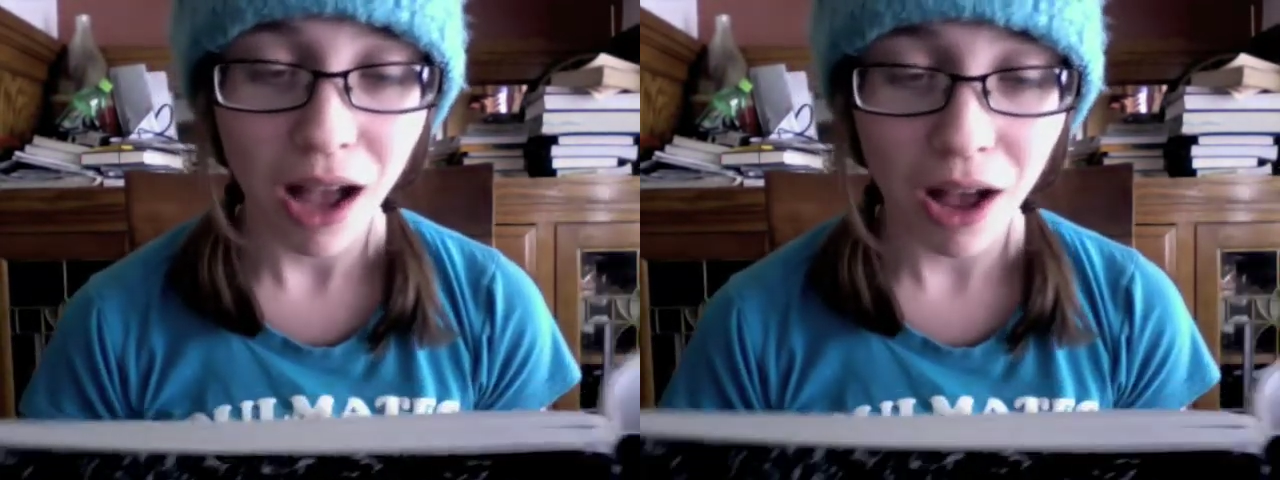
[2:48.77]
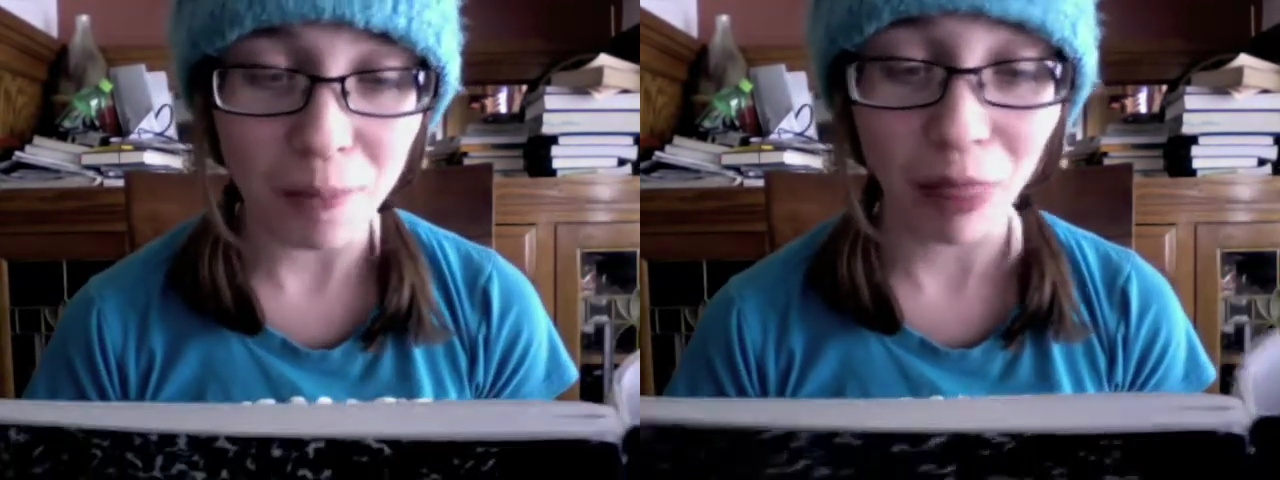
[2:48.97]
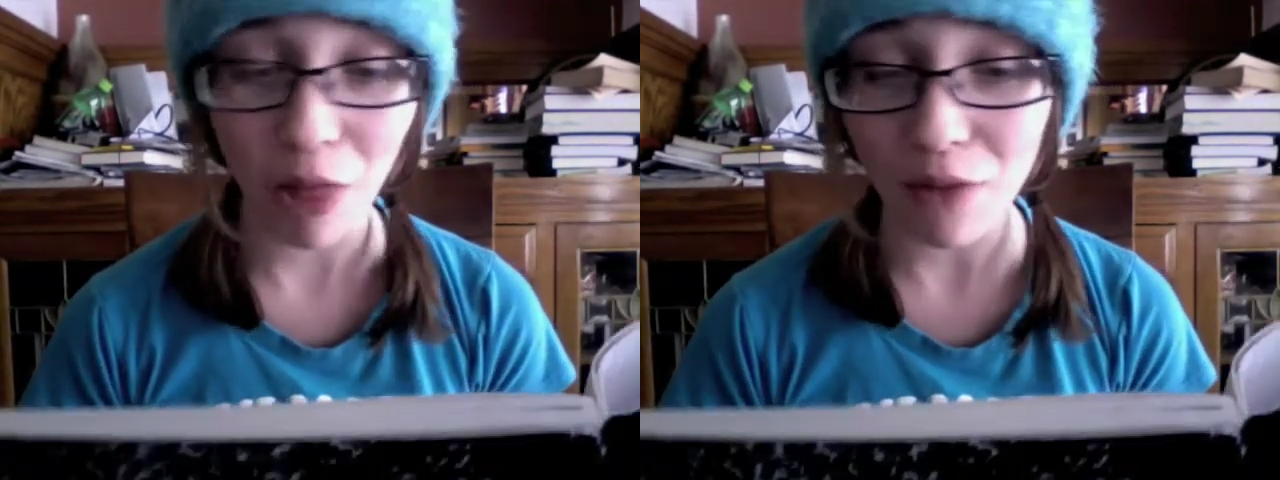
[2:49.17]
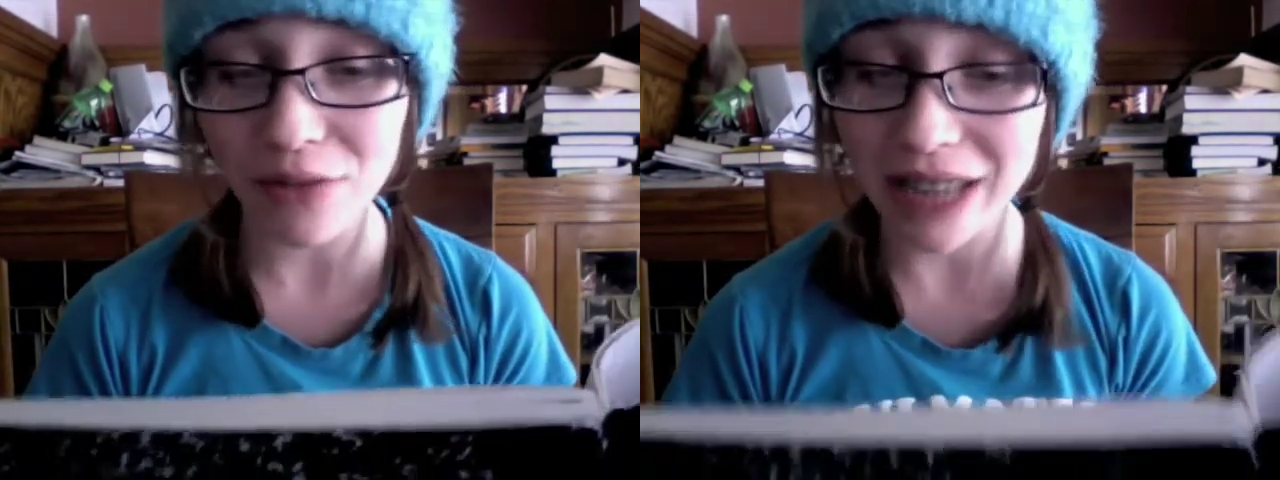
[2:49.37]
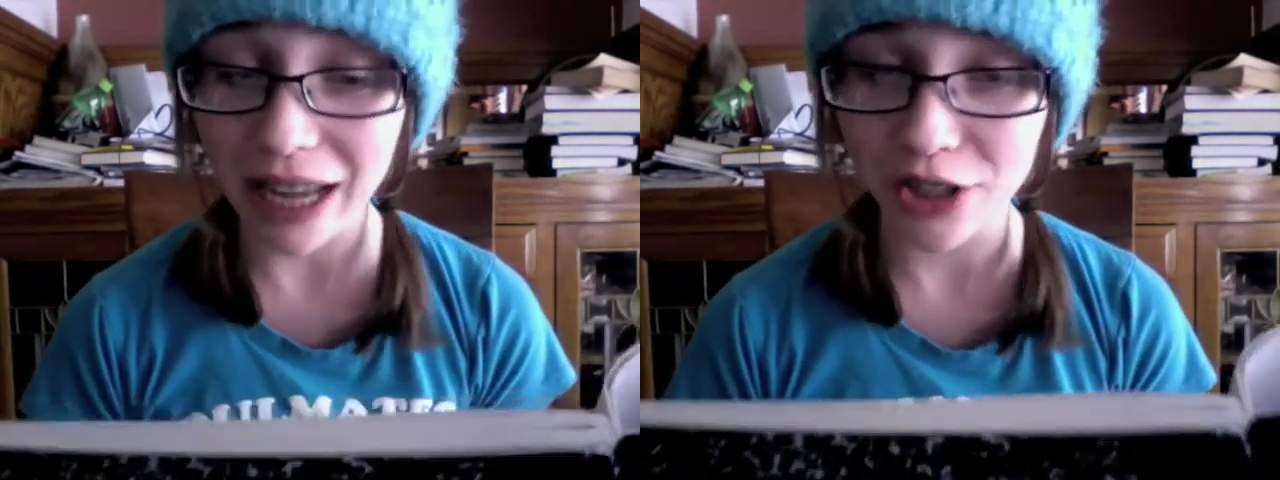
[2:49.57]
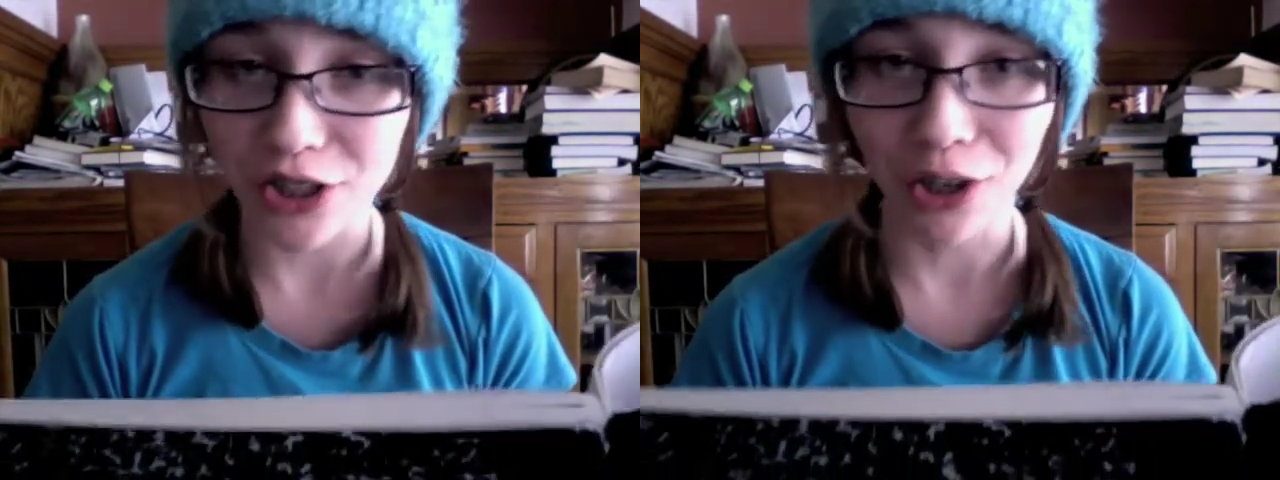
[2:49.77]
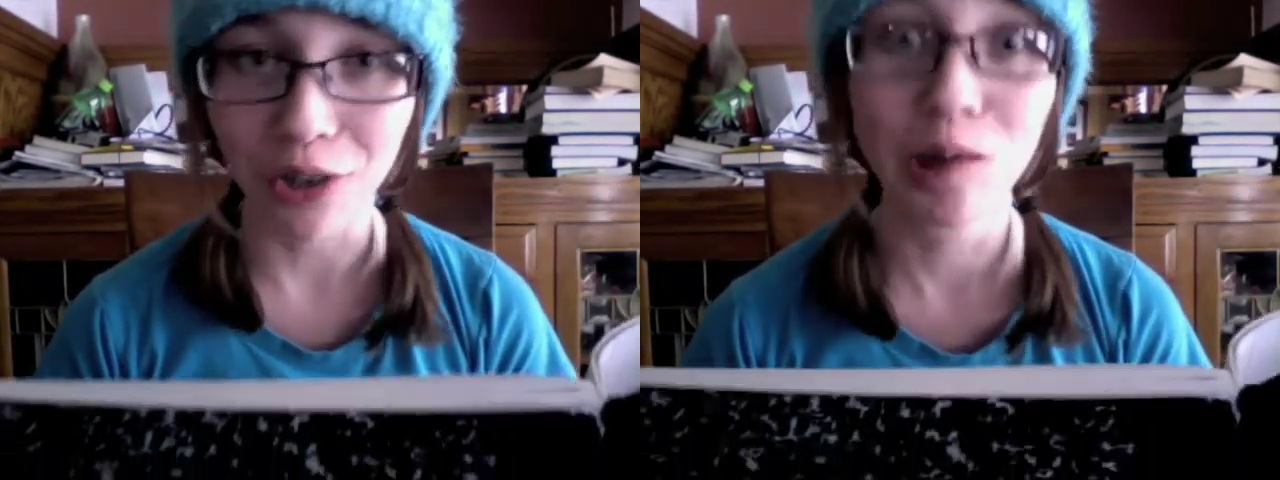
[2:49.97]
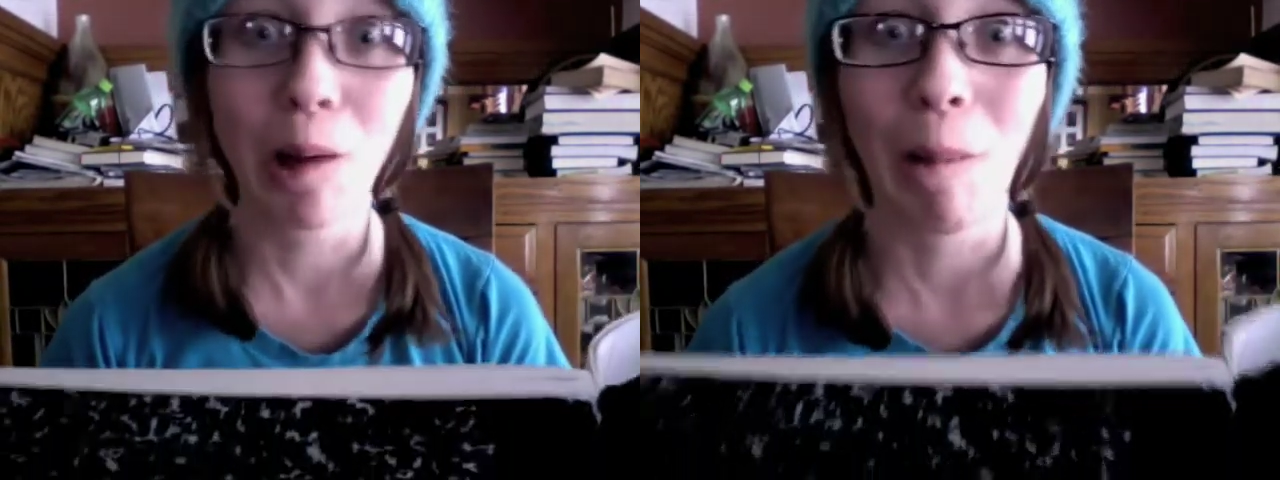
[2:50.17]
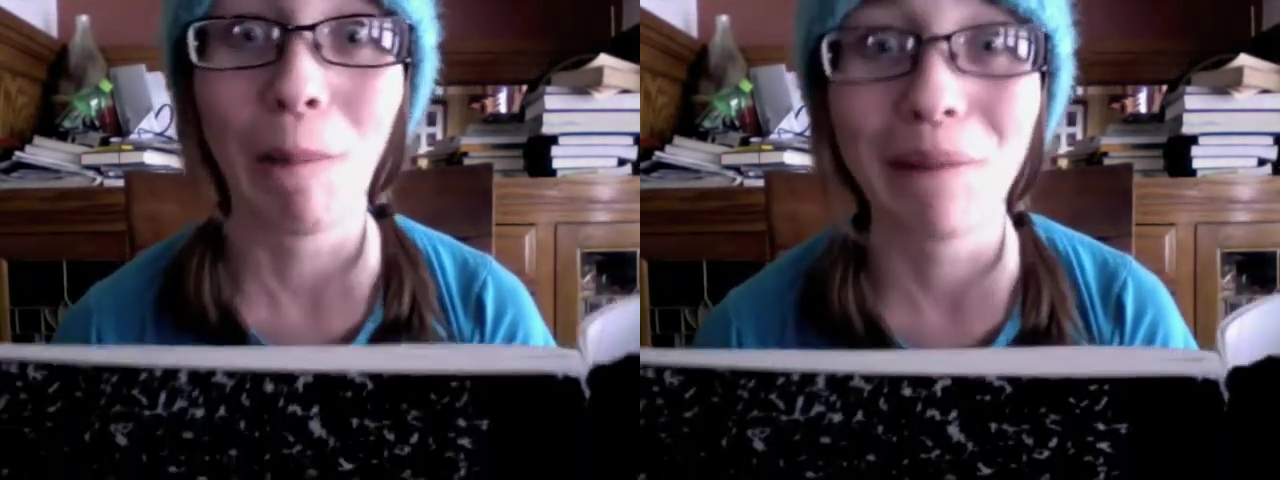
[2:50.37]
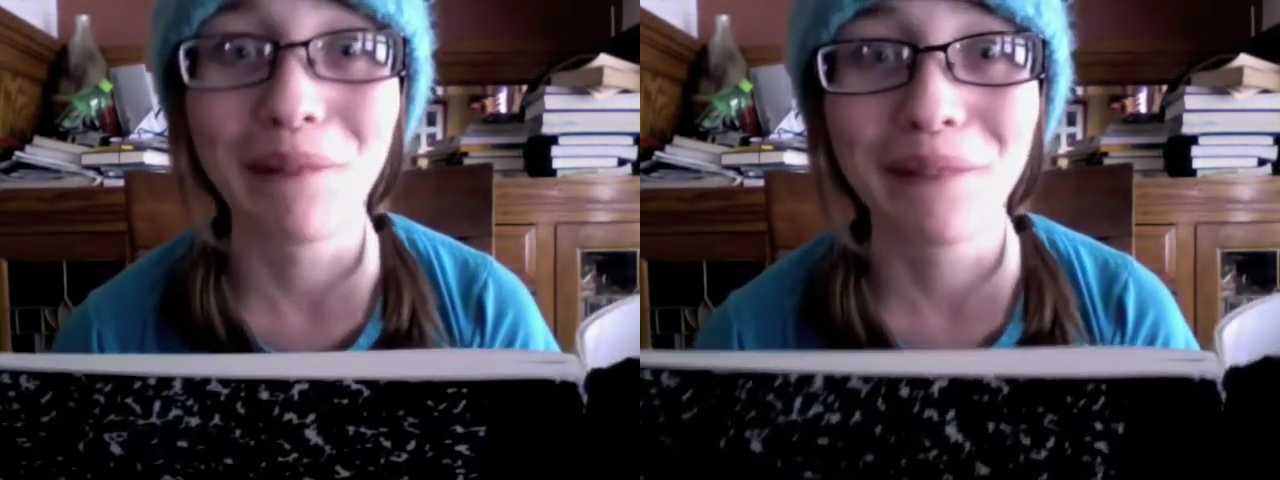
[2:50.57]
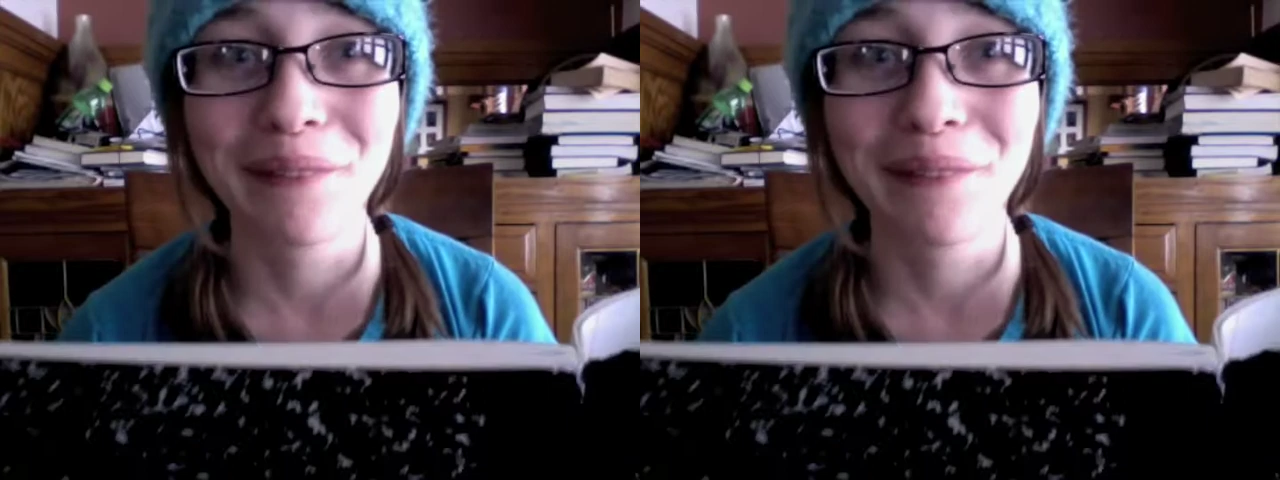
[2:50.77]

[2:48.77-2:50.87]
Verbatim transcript: Um, loves nature. No,